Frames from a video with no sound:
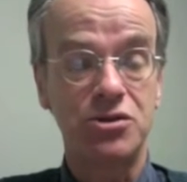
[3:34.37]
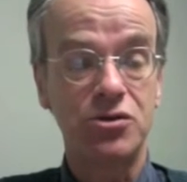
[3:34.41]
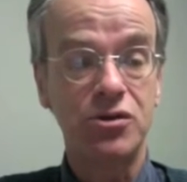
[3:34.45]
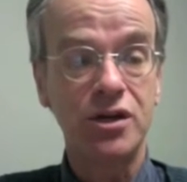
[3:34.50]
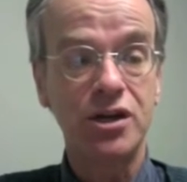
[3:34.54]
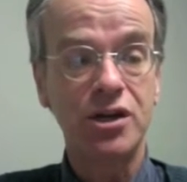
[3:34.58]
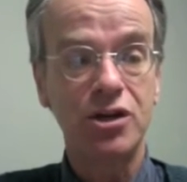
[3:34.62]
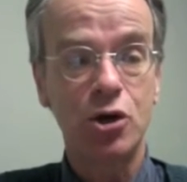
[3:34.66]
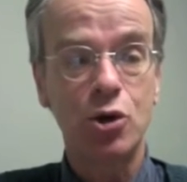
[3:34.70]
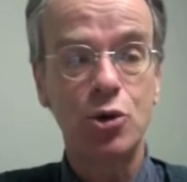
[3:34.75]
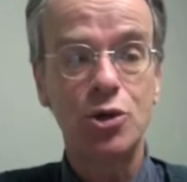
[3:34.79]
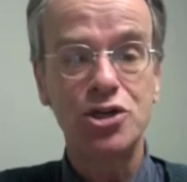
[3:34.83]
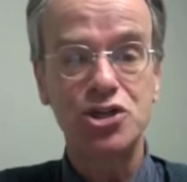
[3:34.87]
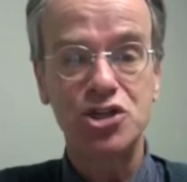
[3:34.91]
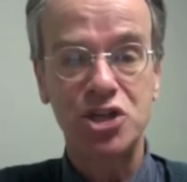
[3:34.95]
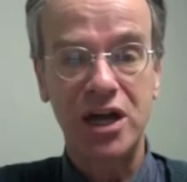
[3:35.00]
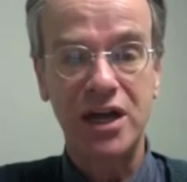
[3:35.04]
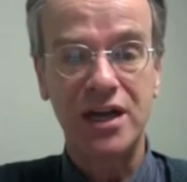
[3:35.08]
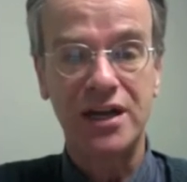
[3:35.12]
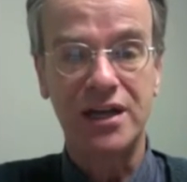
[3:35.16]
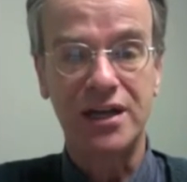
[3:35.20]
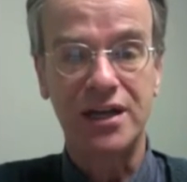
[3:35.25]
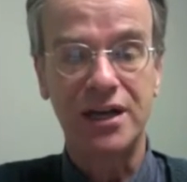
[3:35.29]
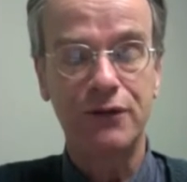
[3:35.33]
You can go to
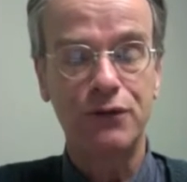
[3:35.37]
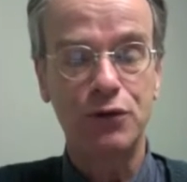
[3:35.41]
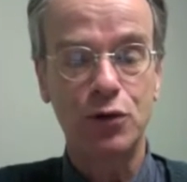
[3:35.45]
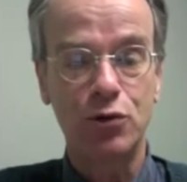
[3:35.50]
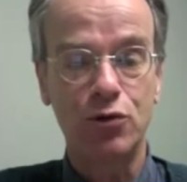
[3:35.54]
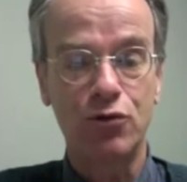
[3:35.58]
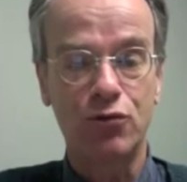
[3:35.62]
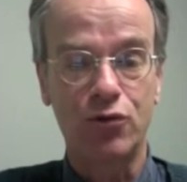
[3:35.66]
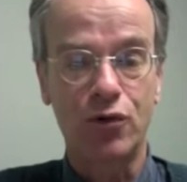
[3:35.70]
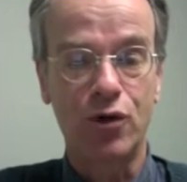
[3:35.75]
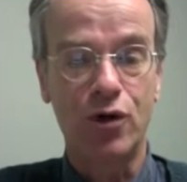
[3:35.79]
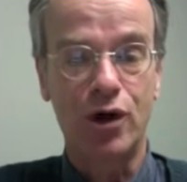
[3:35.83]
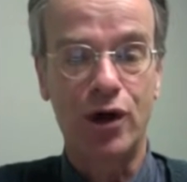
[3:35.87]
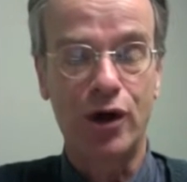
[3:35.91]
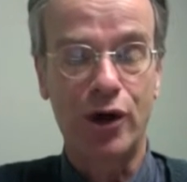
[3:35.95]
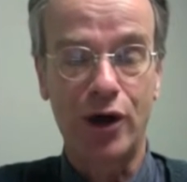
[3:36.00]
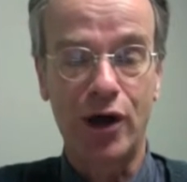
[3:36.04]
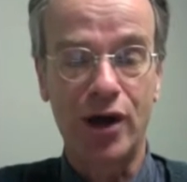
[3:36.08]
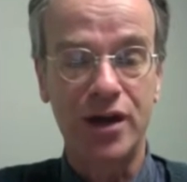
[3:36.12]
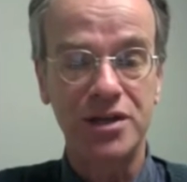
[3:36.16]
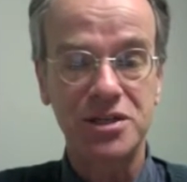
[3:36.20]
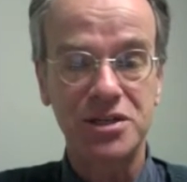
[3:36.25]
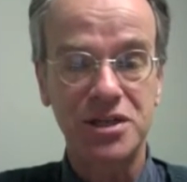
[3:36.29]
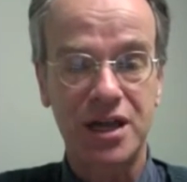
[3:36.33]
jail if you're an
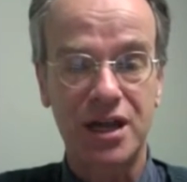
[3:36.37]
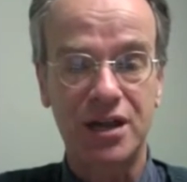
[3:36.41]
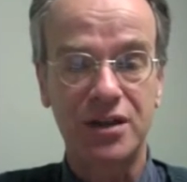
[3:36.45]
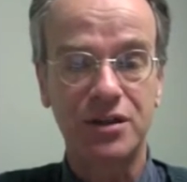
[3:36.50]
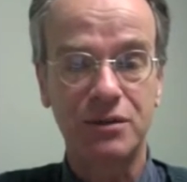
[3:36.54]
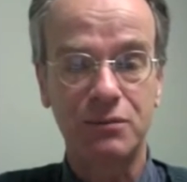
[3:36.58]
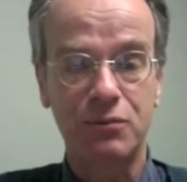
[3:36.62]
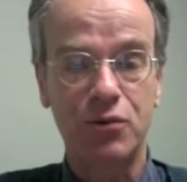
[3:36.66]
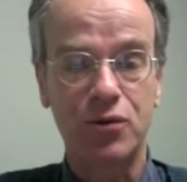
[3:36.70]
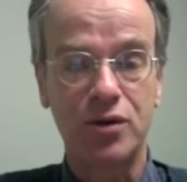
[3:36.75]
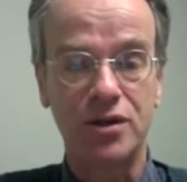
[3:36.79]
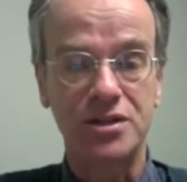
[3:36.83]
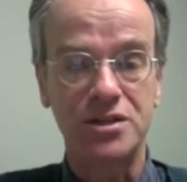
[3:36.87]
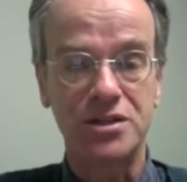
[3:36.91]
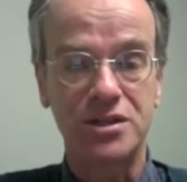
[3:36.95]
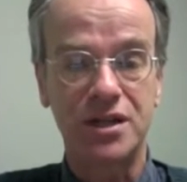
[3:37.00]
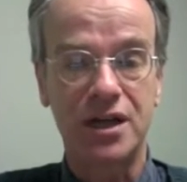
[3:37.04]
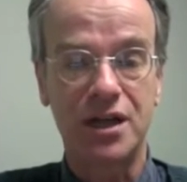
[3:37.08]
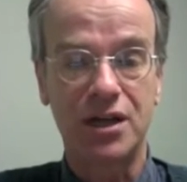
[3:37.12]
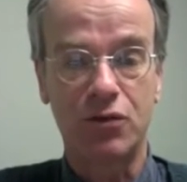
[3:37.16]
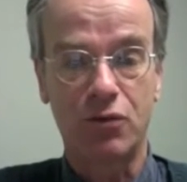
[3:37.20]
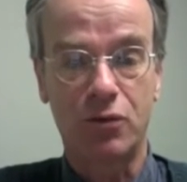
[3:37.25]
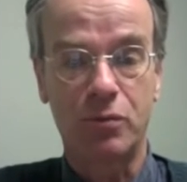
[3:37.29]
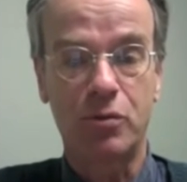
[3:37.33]
honest Catholic priest
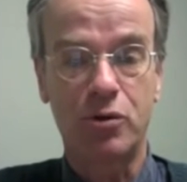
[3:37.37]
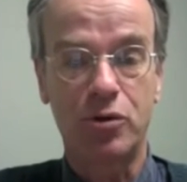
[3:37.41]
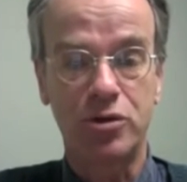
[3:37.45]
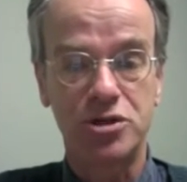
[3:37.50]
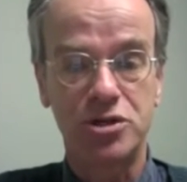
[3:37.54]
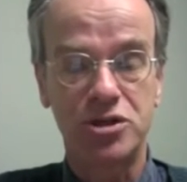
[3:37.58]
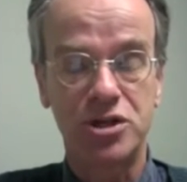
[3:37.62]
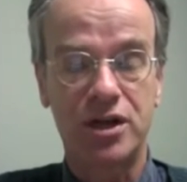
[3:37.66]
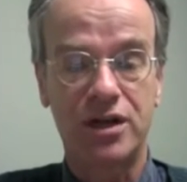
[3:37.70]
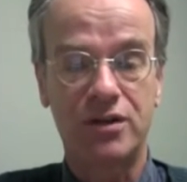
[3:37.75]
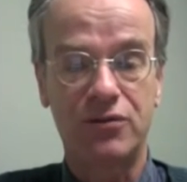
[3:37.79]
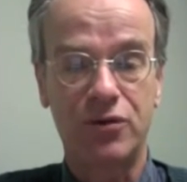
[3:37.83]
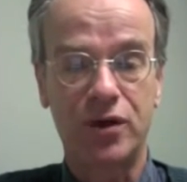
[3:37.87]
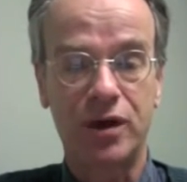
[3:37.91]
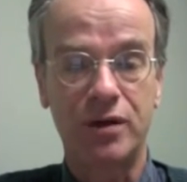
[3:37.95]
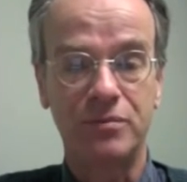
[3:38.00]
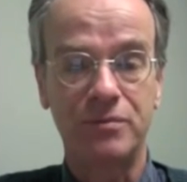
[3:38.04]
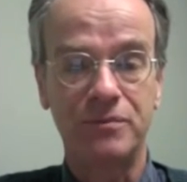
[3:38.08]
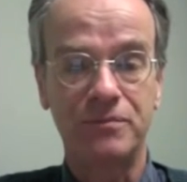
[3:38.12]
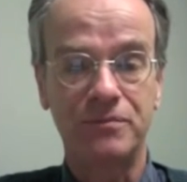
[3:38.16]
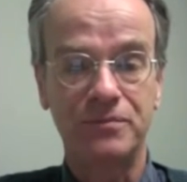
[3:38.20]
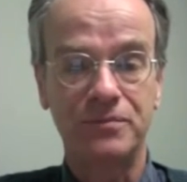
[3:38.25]
and you report child rape.